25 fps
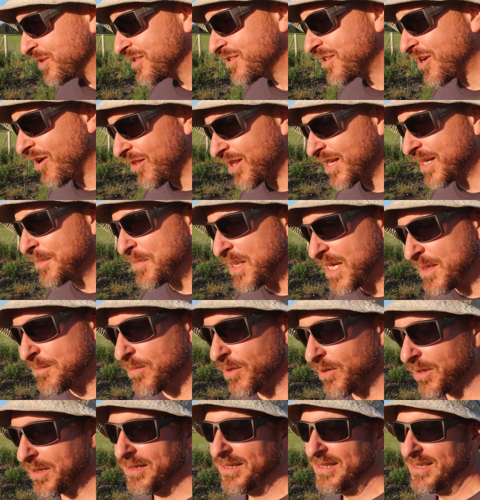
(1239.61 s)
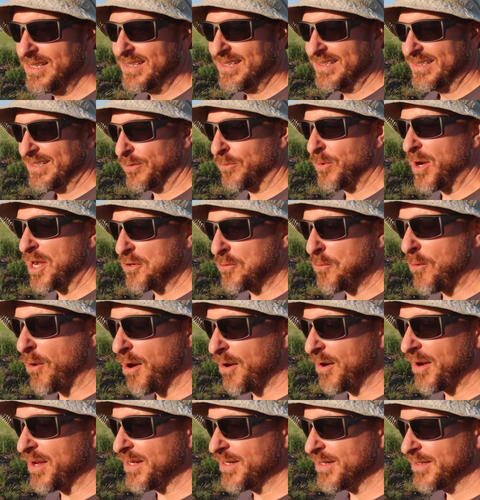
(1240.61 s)
was calling people
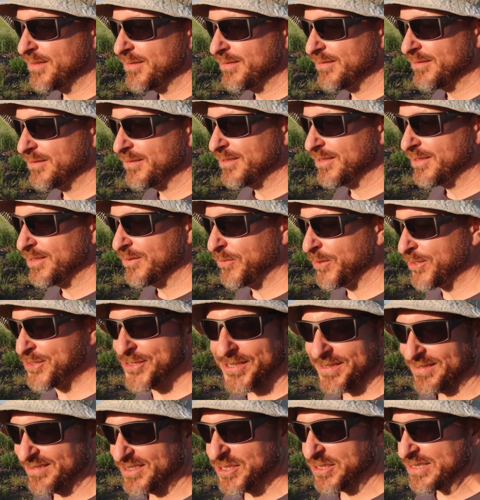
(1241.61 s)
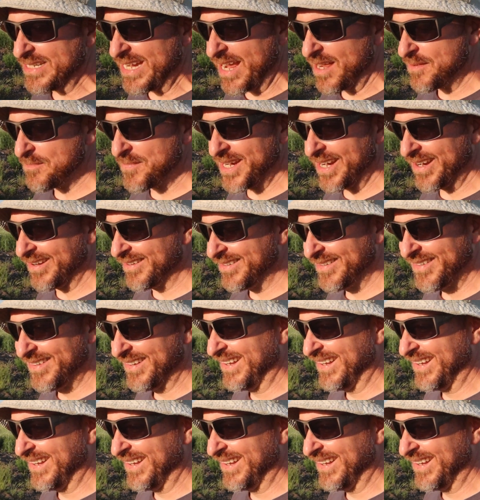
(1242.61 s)
Waiguoren, which just had me